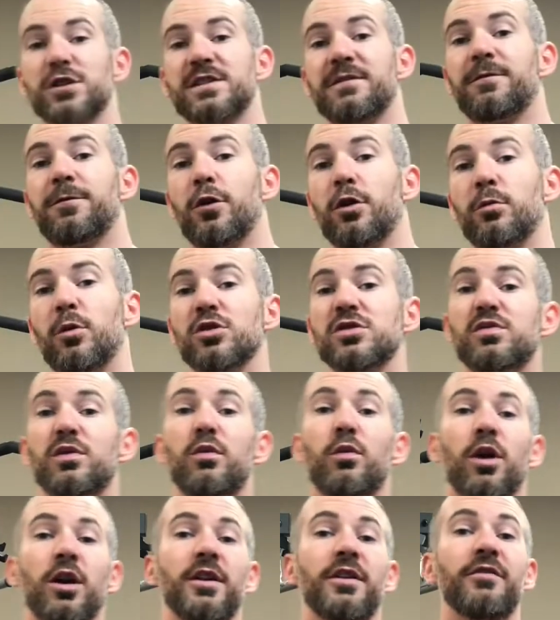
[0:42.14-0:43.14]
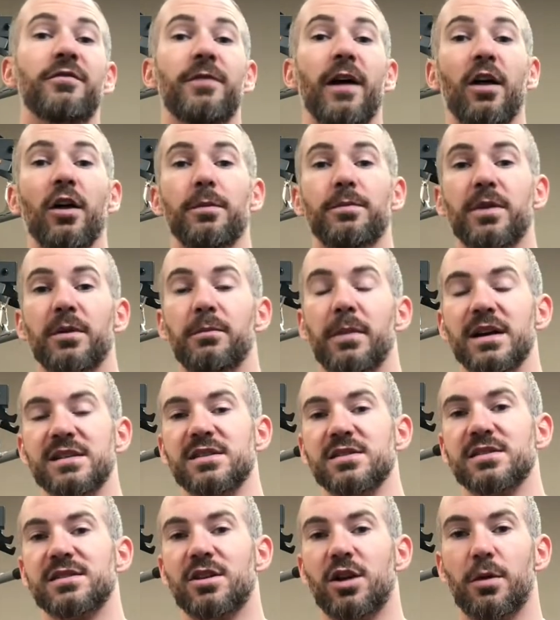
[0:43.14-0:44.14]
and foremost, we want to develop the
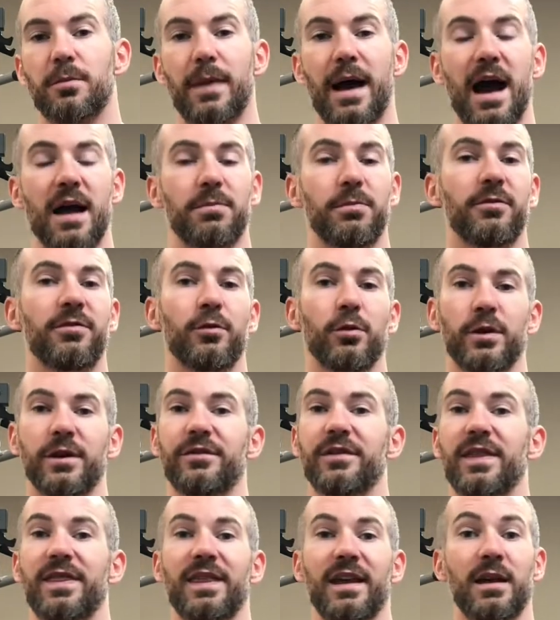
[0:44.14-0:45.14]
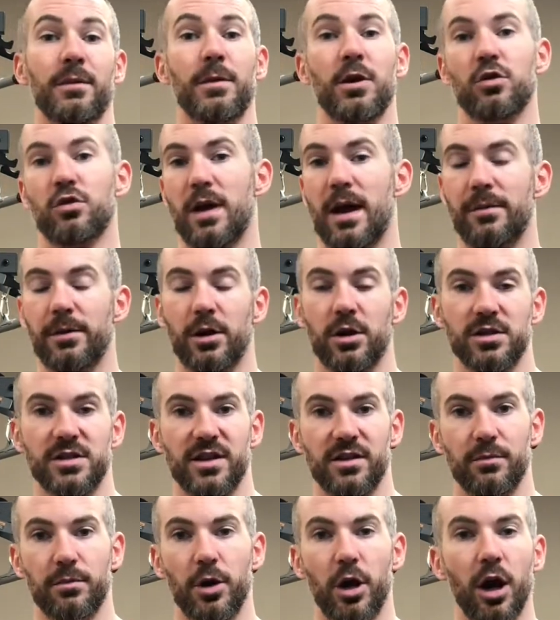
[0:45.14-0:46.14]
muscles in our back before we even think about grabbing onto
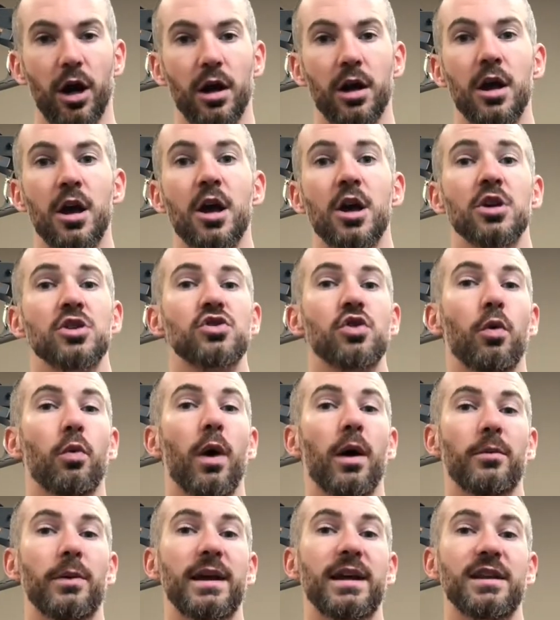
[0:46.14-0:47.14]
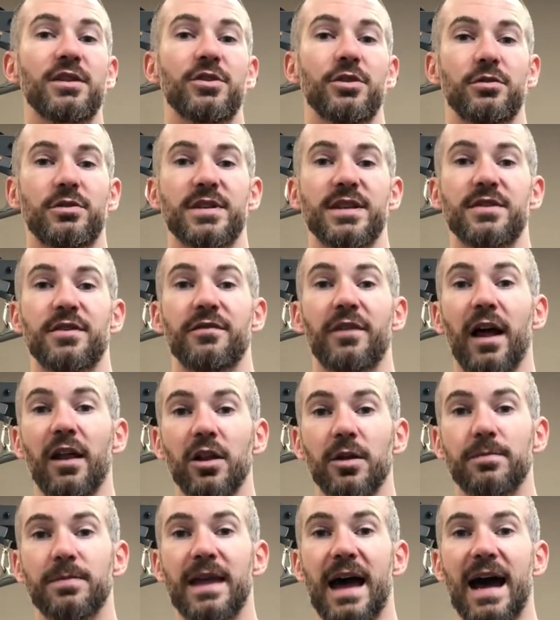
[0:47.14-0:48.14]
the bar. So what we can do to
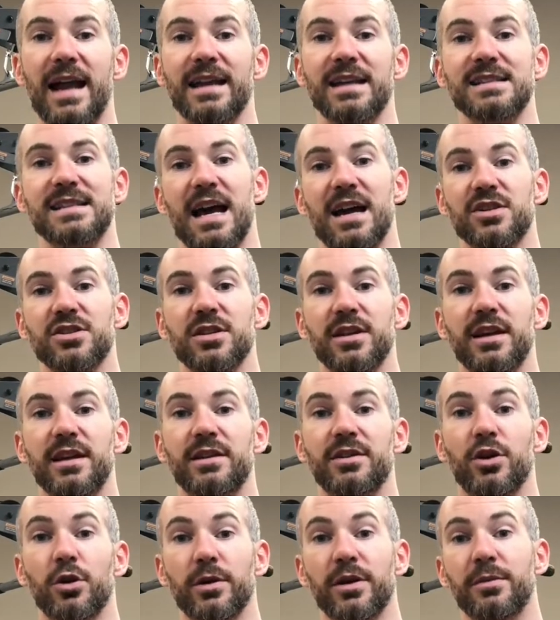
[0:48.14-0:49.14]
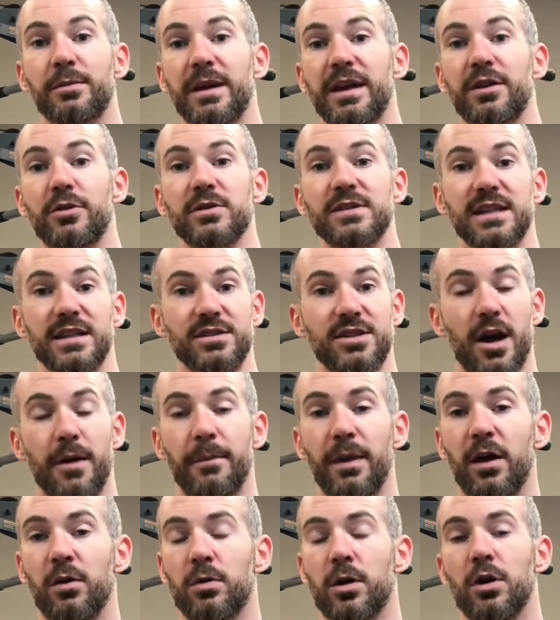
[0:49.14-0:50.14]
develop that is actually going to be using
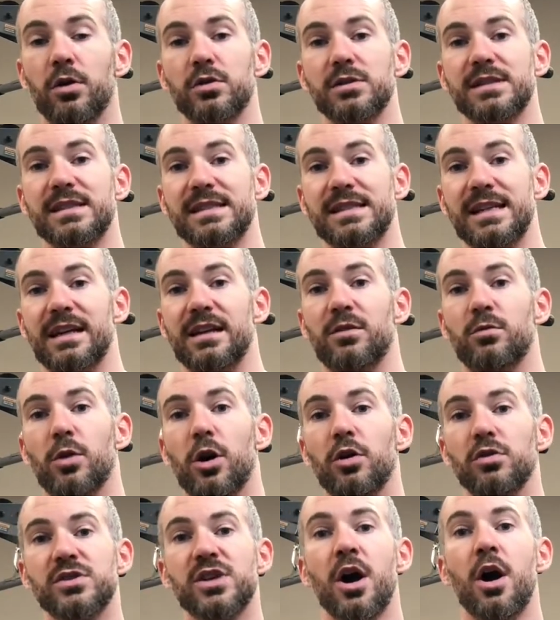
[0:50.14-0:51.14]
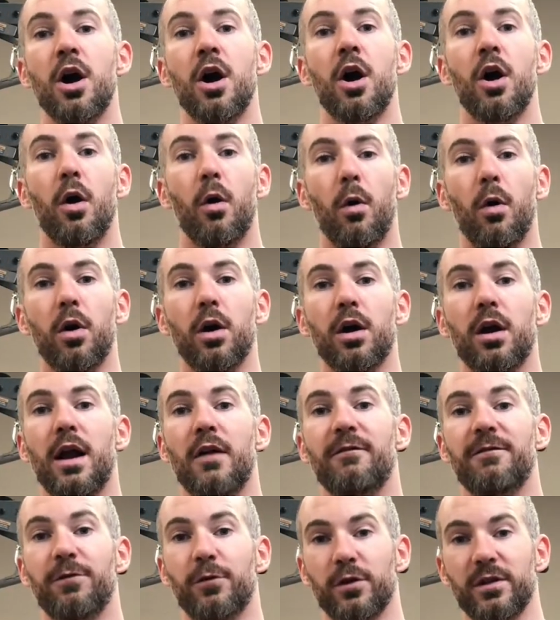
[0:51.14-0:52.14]
dumbbell rows, seated rows, or
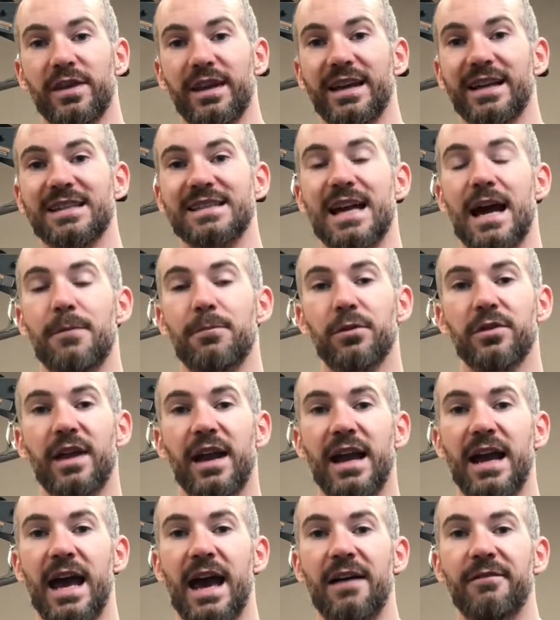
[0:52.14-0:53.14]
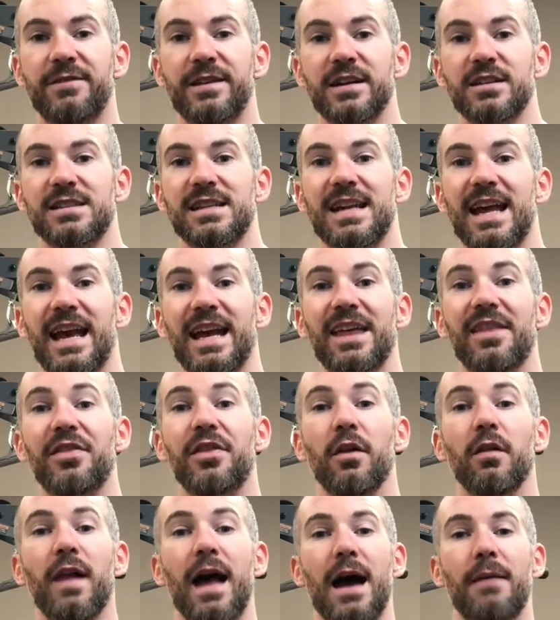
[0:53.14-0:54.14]
for the example that I have here today, the
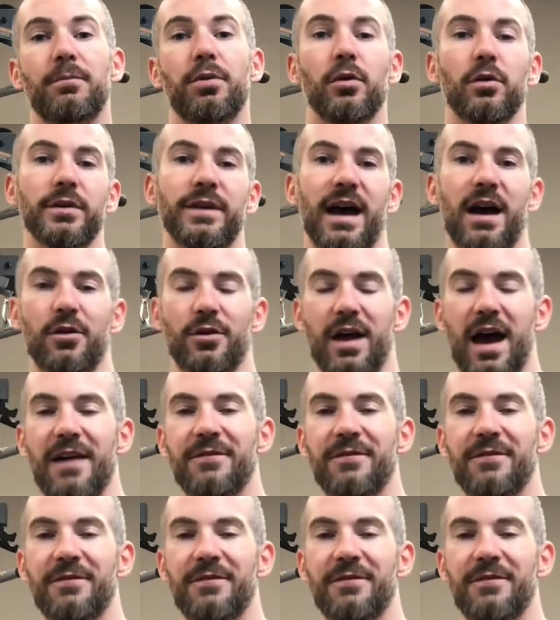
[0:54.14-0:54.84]
lat pull down. I